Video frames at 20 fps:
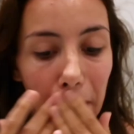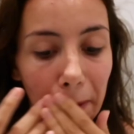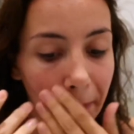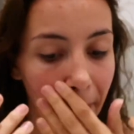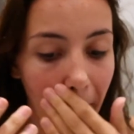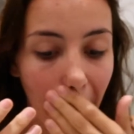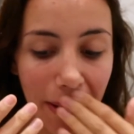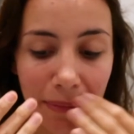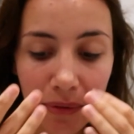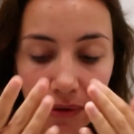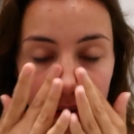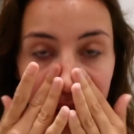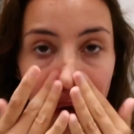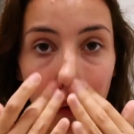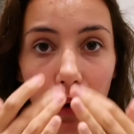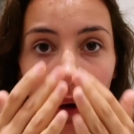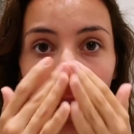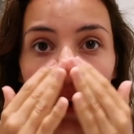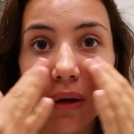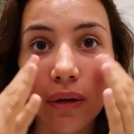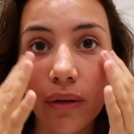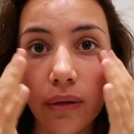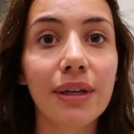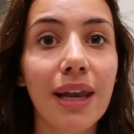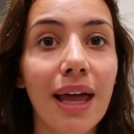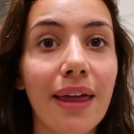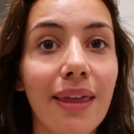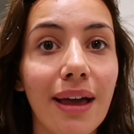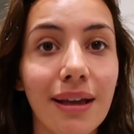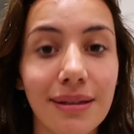The primer's on,
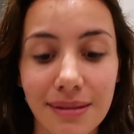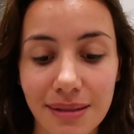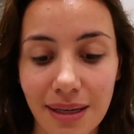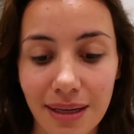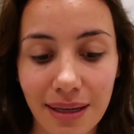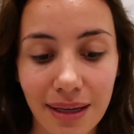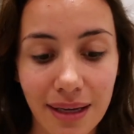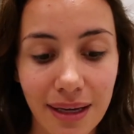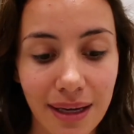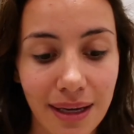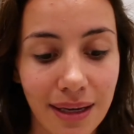let that sink